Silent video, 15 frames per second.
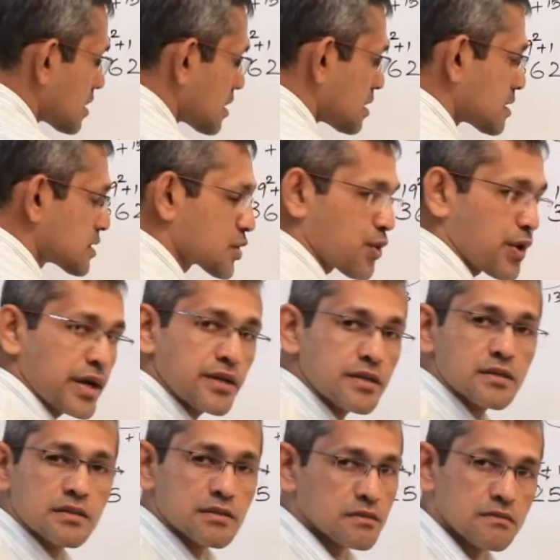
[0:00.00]
the squares
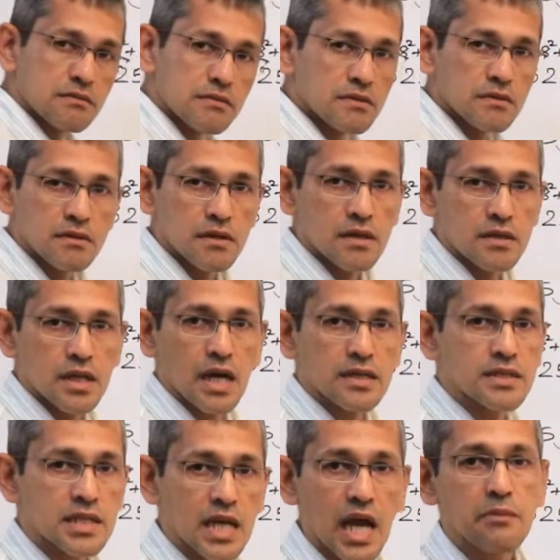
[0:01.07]

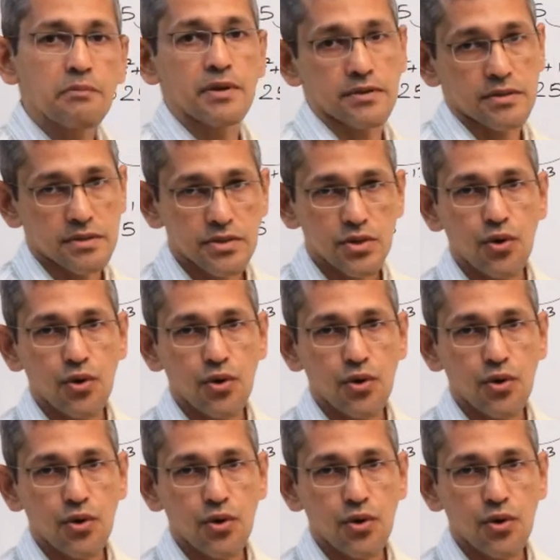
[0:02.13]
doesn't help us.